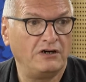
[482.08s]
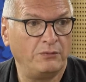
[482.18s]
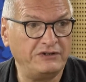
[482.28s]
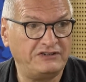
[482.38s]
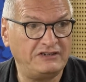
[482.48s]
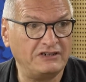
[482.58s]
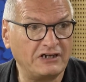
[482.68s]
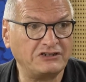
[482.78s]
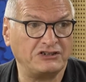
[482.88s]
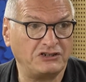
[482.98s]
we see
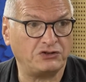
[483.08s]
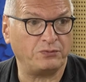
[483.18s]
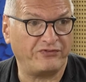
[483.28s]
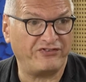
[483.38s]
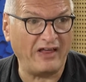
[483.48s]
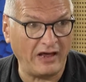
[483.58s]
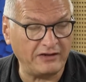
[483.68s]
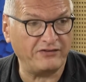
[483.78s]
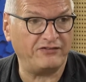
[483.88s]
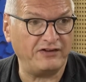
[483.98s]
Russian troops
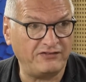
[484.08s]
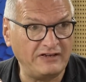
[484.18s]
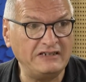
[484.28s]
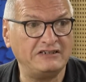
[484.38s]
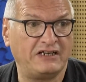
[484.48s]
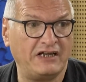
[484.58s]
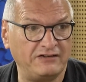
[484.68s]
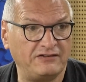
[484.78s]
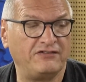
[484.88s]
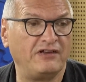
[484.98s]
there, this
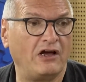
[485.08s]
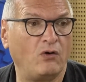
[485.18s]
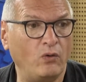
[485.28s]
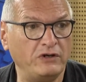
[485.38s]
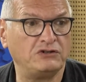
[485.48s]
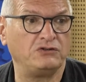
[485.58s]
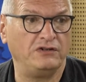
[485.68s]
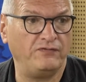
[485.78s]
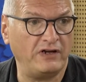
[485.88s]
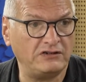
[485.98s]
indicates that they are going to
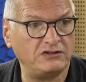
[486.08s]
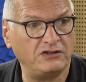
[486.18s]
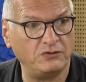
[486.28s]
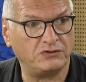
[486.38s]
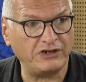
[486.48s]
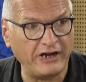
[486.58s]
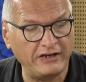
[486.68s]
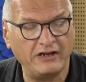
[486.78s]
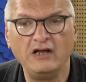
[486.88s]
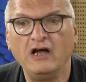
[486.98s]
invade
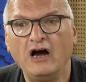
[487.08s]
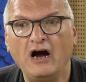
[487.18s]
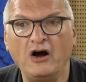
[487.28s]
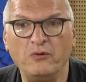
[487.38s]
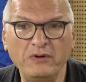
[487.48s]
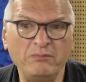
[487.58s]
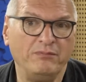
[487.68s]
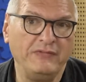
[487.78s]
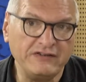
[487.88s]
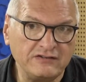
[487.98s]
Ukraine. We
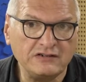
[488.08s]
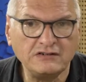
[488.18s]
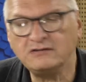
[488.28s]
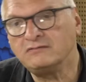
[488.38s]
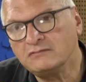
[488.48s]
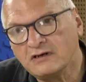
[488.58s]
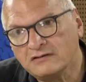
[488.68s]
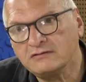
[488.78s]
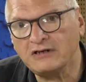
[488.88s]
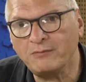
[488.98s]
missed it.
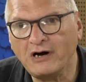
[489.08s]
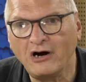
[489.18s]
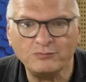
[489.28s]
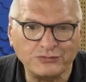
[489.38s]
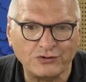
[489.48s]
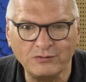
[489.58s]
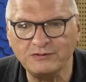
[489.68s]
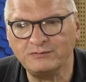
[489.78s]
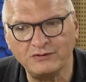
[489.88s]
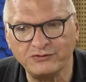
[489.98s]
Somehow,
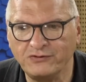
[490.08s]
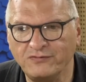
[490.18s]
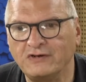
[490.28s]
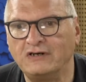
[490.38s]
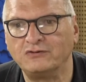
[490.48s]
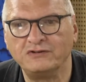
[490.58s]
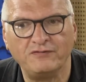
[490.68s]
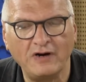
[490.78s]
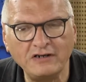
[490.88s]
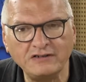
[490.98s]
probably because of
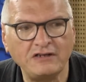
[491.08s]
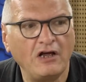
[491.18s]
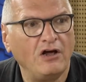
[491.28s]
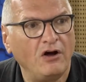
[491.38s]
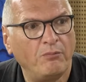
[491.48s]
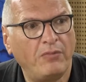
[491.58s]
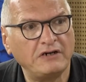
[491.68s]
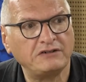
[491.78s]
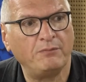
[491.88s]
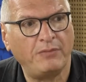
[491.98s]
coronavirus,
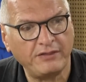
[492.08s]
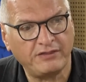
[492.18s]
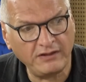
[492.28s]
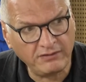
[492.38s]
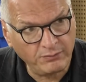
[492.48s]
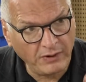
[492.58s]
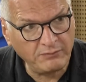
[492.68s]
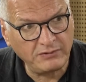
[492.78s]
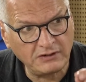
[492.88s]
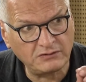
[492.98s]
but that's why
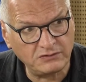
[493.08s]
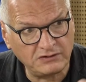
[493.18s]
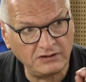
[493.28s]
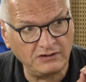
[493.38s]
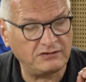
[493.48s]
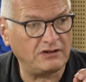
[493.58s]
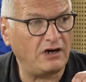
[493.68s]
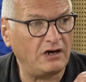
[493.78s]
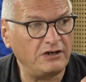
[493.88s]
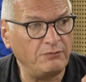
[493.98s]
Belarus is
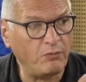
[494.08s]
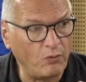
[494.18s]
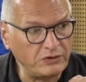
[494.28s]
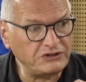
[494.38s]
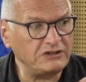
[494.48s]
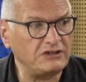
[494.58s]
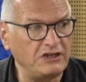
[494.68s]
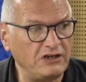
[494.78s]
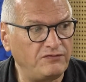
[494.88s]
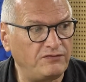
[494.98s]
important.
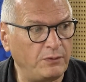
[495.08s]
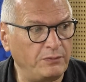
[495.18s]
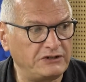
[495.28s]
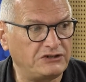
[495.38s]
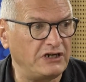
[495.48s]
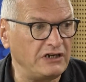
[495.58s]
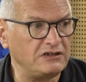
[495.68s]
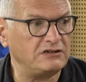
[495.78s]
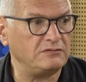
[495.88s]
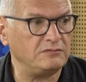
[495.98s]
If we
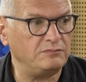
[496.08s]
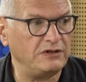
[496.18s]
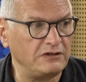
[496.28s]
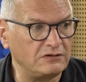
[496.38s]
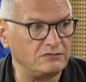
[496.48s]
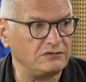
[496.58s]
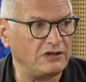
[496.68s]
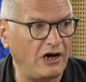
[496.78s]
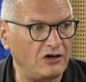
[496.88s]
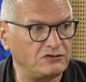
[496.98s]
take Belarus
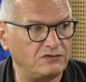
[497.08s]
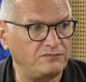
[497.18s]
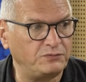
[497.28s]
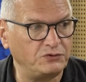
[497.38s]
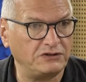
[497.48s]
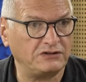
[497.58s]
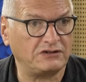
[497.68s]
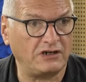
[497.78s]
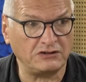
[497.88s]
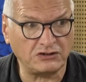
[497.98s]
out of Putin's
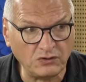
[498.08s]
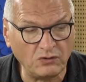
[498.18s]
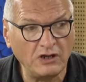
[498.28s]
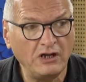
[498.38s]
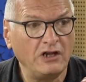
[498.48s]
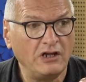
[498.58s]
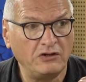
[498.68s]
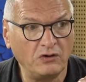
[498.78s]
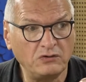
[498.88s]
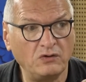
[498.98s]
control,
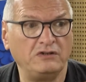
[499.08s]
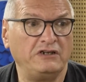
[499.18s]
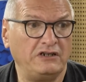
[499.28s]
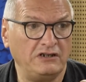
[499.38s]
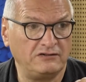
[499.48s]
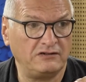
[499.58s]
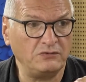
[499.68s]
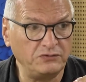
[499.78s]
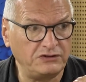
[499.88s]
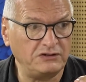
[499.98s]
not only he is
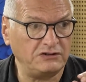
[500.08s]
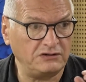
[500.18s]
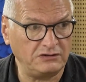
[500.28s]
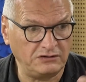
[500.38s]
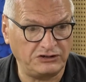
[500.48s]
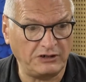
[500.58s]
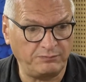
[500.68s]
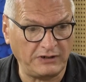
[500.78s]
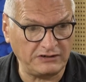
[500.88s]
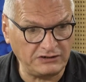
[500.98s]
losing
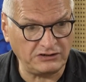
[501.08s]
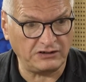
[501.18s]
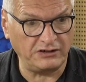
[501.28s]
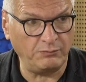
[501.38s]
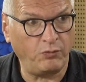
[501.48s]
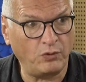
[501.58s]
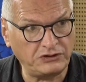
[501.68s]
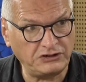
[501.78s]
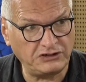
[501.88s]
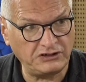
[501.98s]
geopolitically
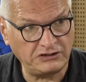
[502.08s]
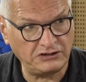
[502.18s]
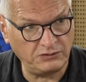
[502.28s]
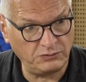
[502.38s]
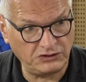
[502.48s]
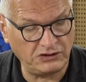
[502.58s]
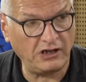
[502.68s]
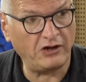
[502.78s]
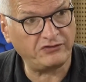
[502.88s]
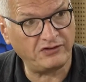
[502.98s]
important territory which
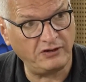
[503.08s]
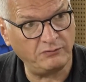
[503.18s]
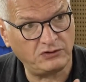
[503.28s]
allows him